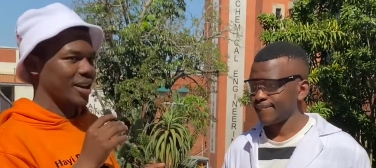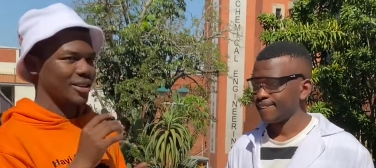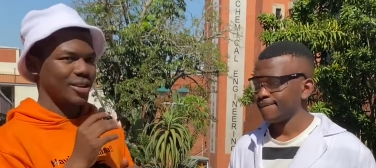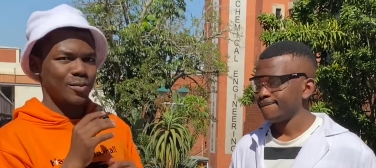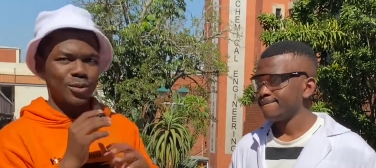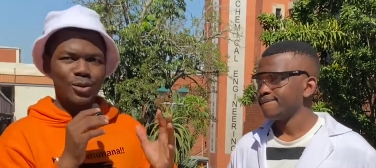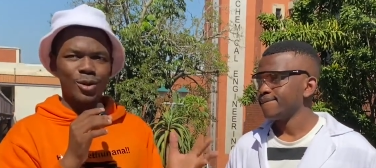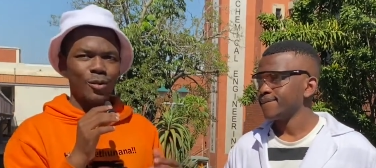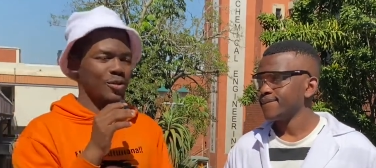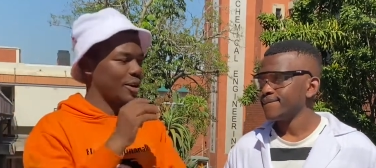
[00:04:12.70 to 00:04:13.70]
Speaker 1: like the
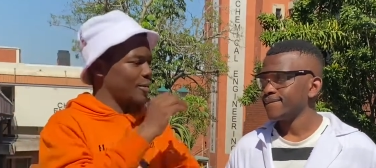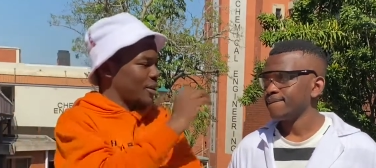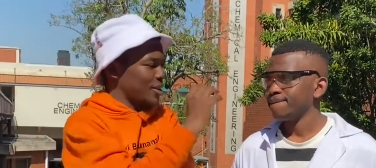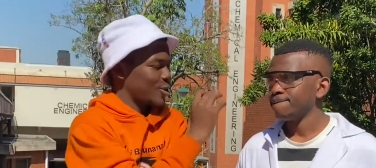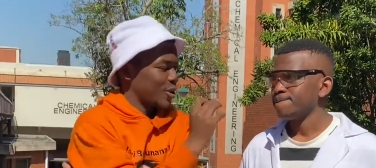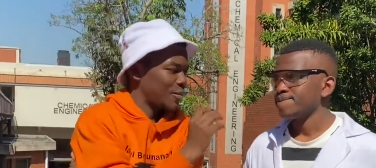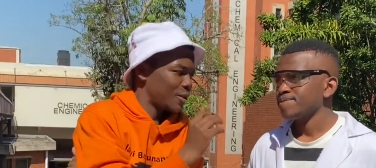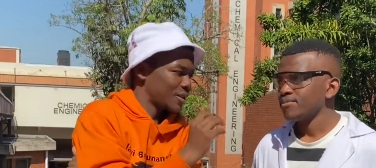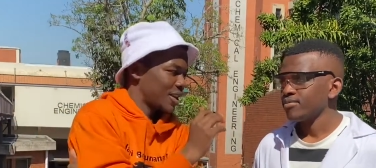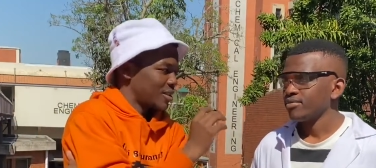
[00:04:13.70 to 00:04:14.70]
beauty of Durban? Let's talk
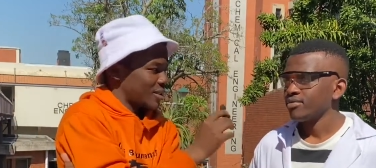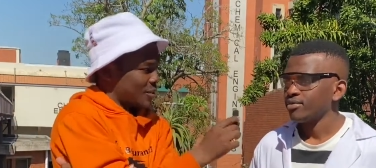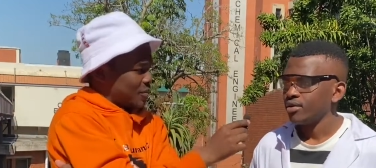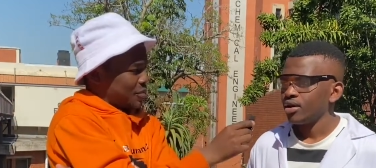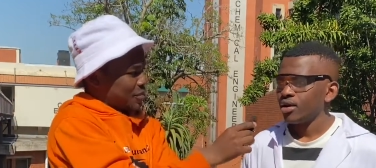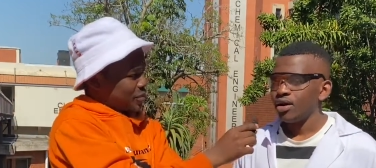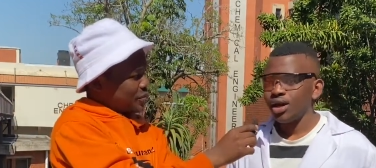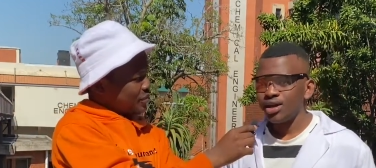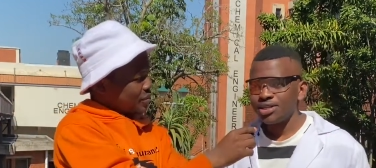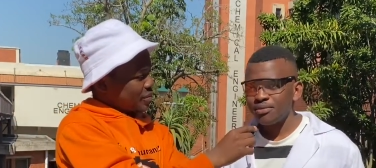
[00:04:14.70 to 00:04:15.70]
about that.
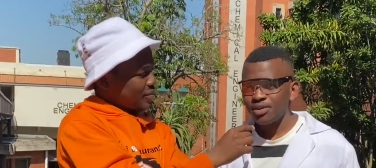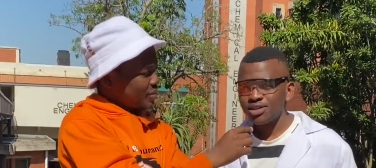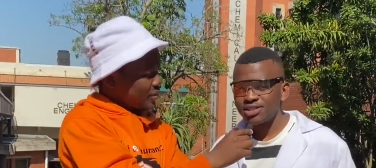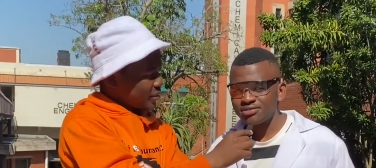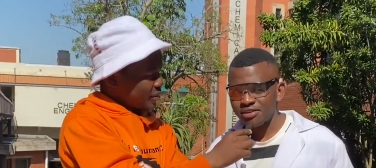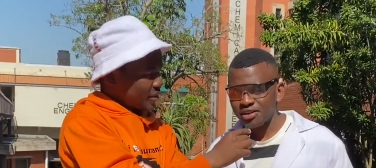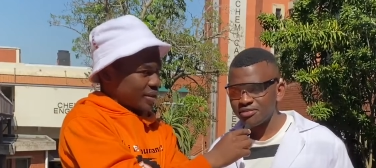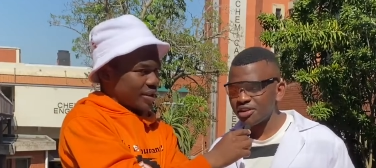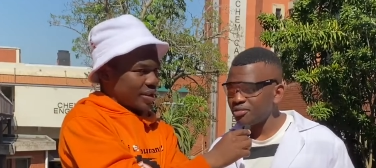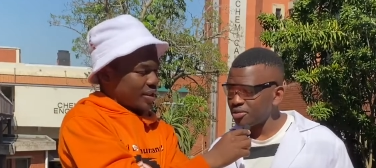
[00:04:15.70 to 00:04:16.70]
Speaker 2: Hey, Durban is
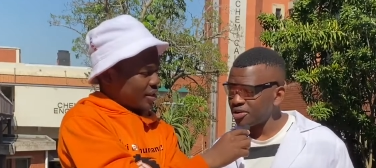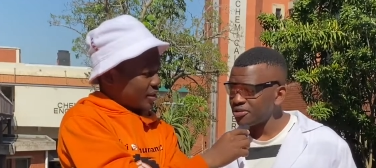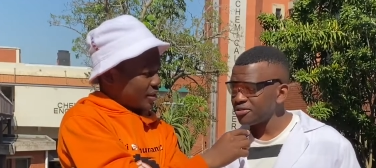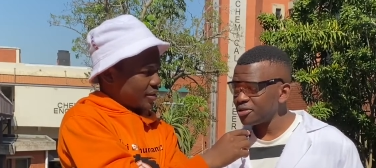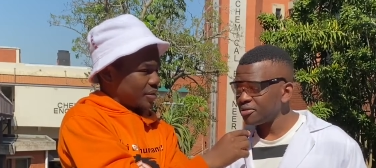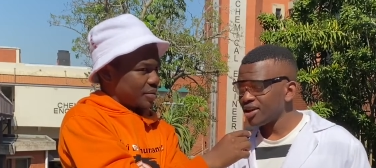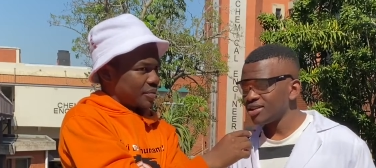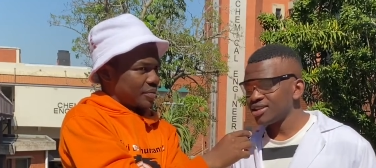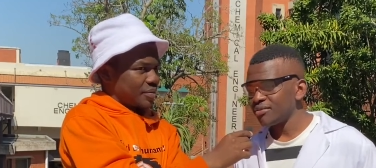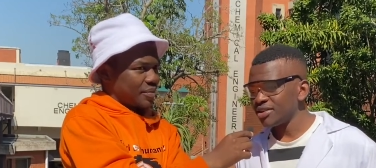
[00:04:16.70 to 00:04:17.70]
very, very beautiful,
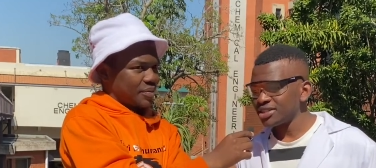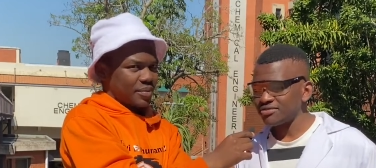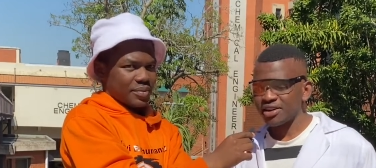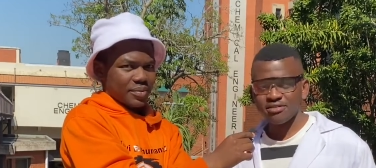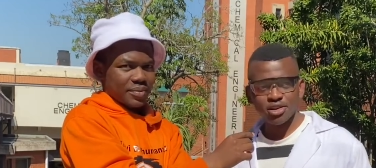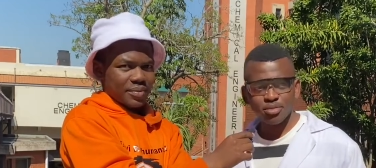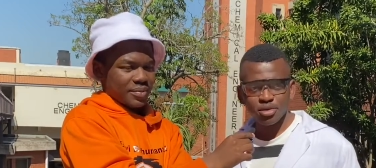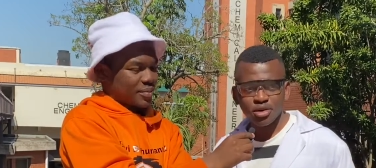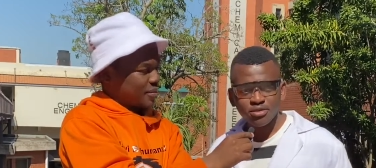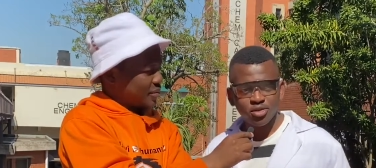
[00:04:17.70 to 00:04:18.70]
man. Durban is very,
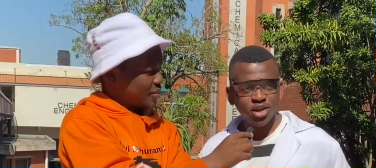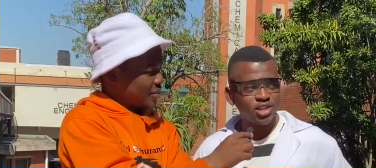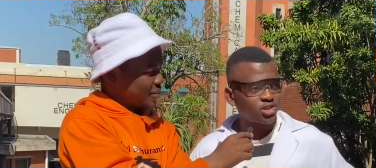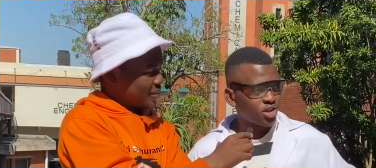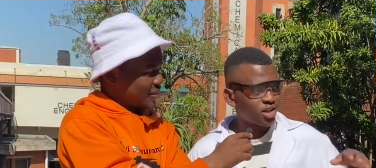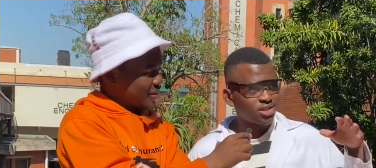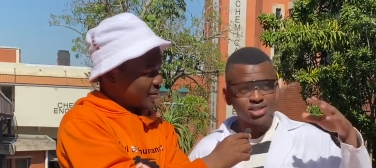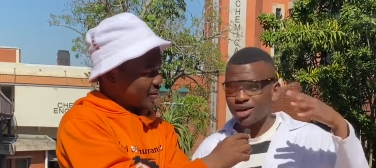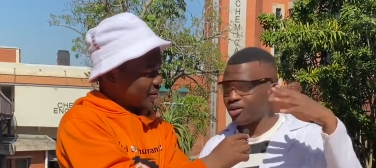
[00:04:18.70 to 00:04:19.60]
very beautiful. As you can see,